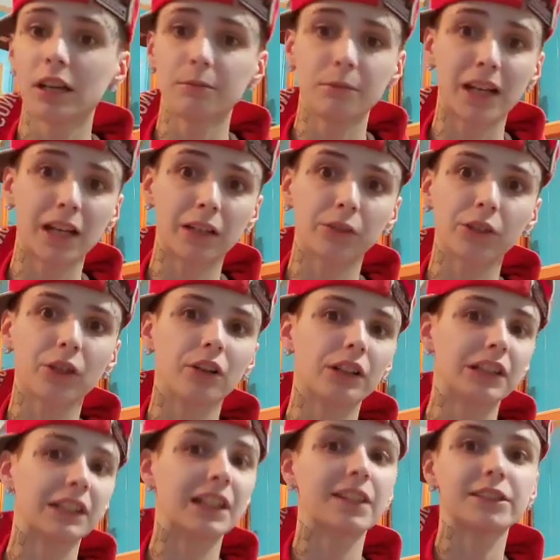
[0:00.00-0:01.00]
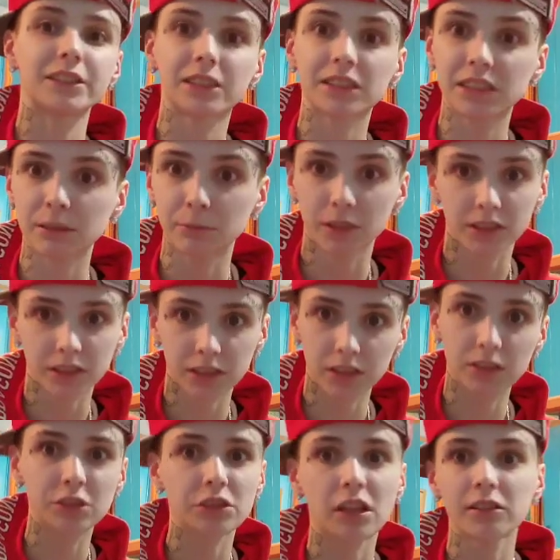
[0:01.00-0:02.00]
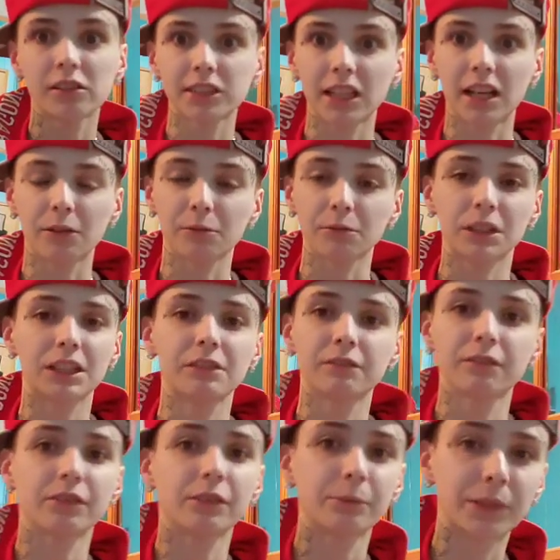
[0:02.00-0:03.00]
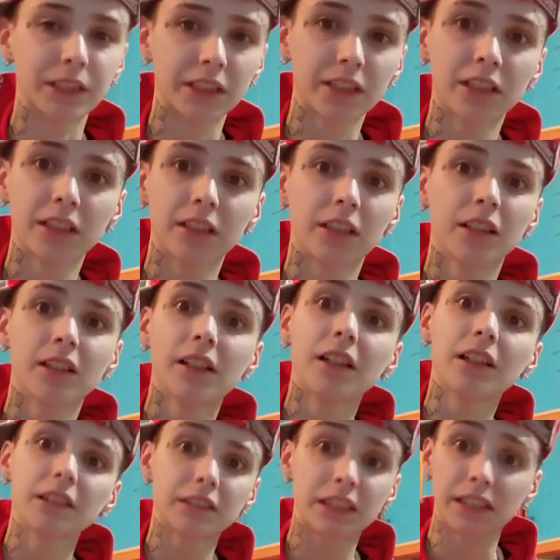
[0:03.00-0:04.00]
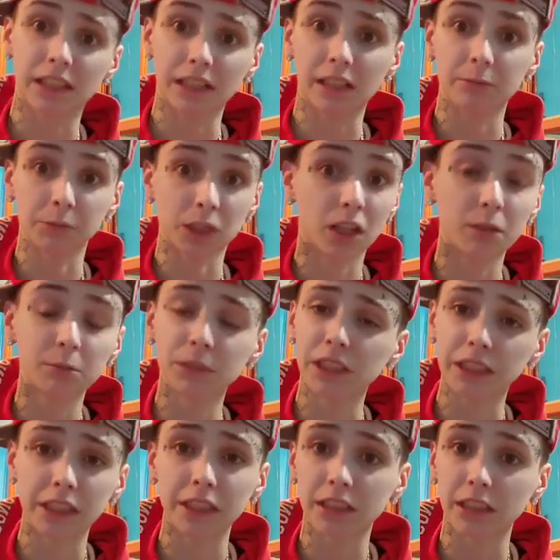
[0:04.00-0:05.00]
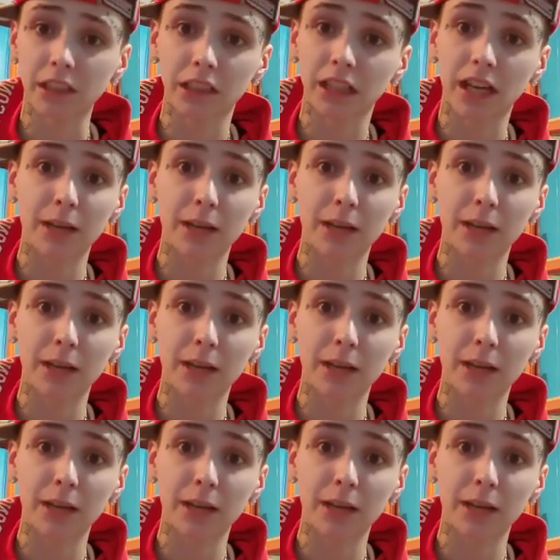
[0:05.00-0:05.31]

mad long, and I just see my sister outside waiting for me, thinking I'm coming.